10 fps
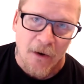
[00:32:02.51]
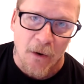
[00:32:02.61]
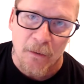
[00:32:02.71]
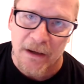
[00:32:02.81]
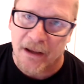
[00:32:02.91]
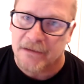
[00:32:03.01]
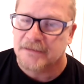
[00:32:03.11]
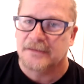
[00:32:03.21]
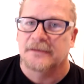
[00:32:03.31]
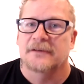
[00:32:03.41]
Oh,
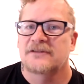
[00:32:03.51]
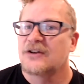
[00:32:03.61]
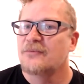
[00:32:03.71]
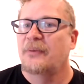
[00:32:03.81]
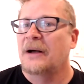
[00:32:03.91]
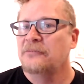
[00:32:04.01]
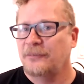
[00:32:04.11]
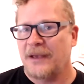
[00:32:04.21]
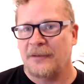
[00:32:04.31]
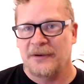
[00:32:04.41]
yes. Two pumps,
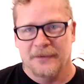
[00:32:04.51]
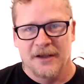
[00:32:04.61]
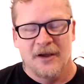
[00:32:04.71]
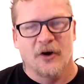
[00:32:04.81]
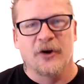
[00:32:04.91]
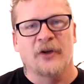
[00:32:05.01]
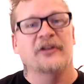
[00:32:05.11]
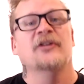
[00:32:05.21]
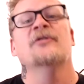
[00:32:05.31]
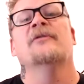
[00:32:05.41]
baby. Or no, the
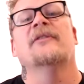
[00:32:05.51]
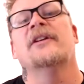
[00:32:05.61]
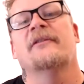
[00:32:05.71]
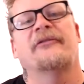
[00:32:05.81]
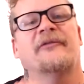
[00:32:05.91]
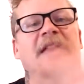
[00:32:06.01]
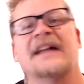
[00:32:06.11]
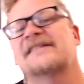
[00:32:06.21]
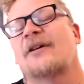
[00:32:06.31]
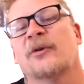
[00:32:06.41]
new, the,
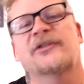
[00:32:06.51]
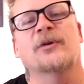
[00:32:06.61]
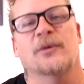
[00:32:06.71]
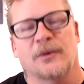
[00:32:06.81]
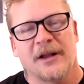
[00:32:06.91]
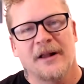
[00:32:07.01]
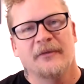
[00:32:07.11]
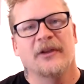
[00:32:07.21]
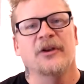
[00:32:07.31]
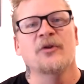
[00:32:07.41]
that's old school.
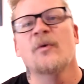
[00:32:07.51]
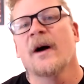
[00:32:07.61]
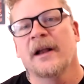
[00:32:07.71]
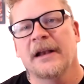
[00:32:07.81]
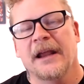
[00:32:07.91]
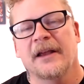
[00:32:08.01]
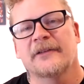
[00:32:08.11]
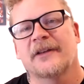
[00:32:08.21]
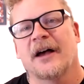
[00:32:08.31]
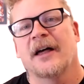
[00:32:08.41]
The new one
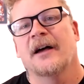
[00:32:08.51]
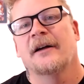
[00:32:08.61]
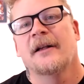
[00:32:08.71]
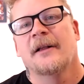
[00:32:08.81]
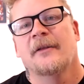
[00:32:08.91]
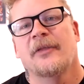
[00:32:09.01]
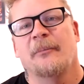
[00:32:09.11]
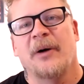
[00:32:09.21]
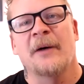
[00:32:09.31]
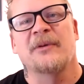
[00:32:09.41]
is uh, the
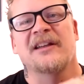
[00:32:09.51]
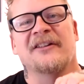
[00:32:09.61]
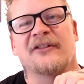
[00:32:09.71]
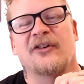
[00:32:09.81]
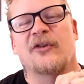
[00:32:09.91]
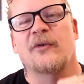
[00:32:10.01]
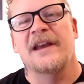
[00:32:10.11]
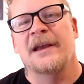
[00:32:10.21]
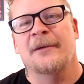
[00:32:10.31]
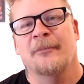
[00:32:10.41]
pumpkin
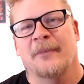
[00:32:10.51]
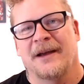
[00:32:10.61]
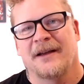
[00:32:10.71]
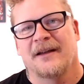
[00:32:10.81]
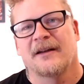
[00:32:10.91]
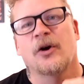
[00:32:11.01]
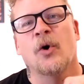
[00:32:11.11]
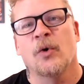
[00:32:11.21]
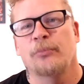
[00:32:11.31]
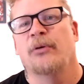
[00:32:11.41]
cream
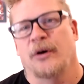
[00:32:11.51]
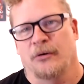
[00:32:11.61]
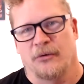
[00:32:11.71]
cold brew.